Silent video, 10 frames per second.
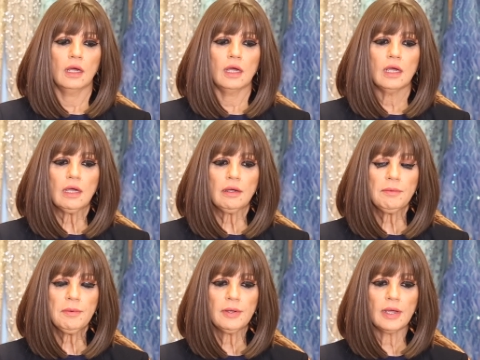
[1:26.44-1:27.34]

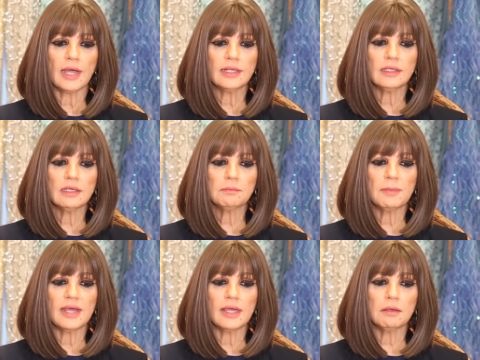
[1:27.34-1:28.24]
Uh, I think
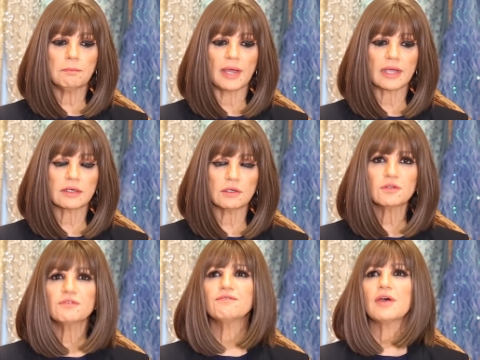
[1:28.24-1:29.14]
my
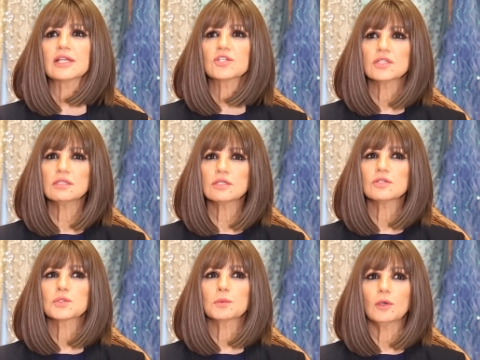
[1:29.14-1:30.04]
background of fashion
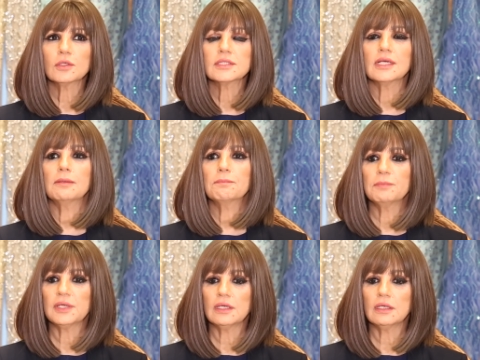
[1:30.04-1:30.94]
is what helped
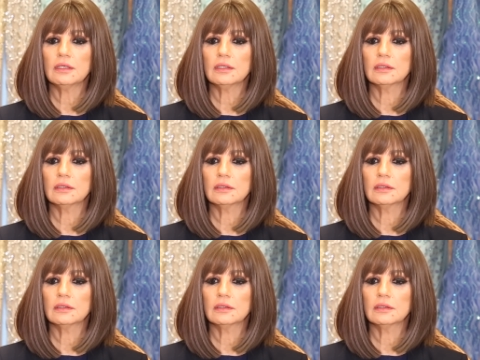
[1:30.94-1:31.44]
me